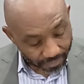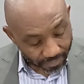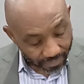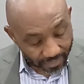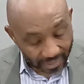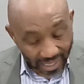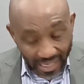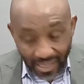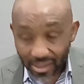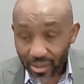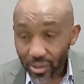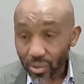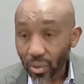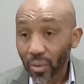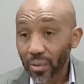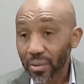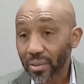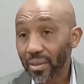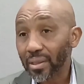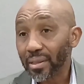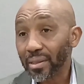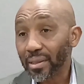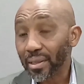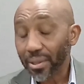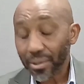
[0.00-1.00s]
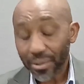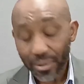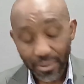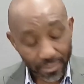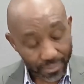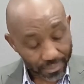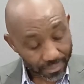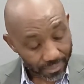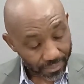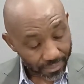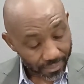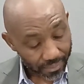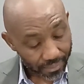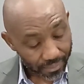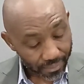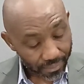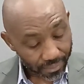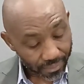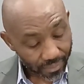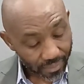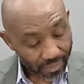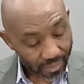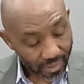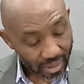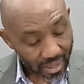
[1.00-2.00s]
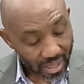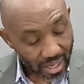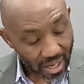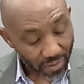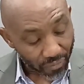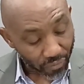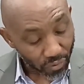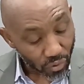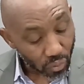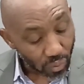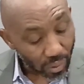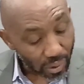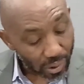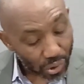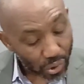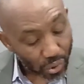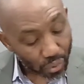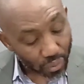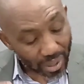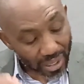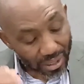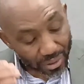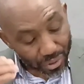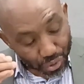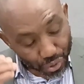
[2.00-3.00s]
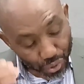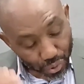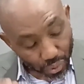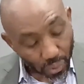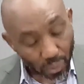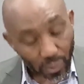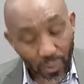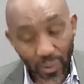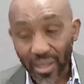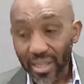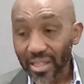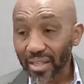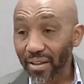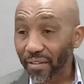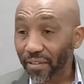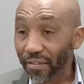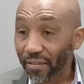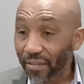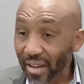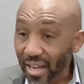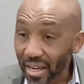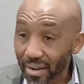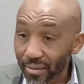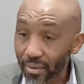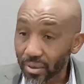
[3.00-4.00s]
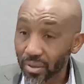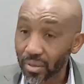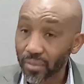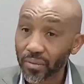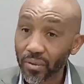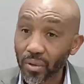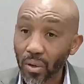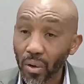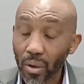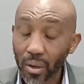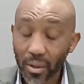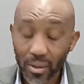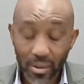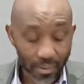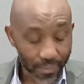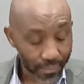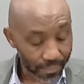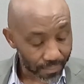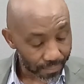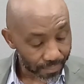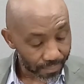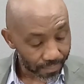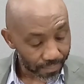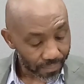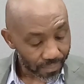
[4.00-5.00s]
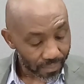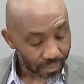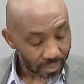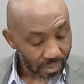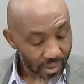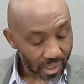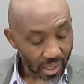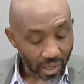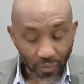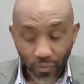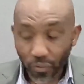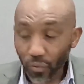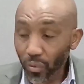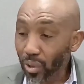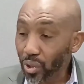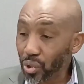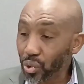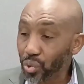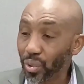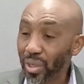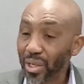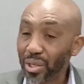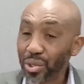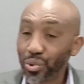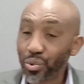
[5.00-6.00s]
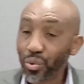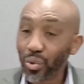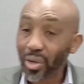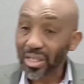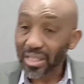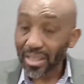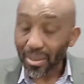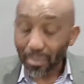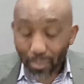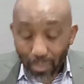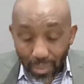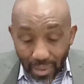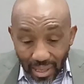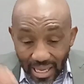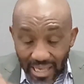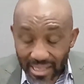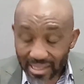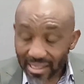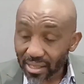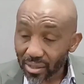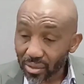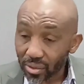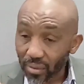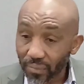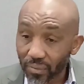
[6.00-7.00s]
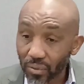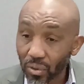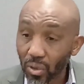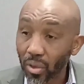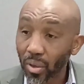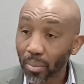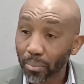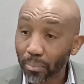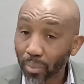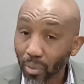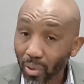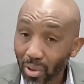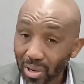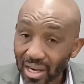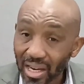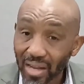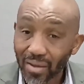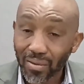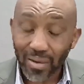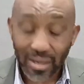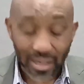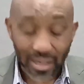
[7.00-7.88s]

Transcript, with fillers: That is God's condition if we want to enjoy the favor of God, if we want to enjoy the blessings of God upon our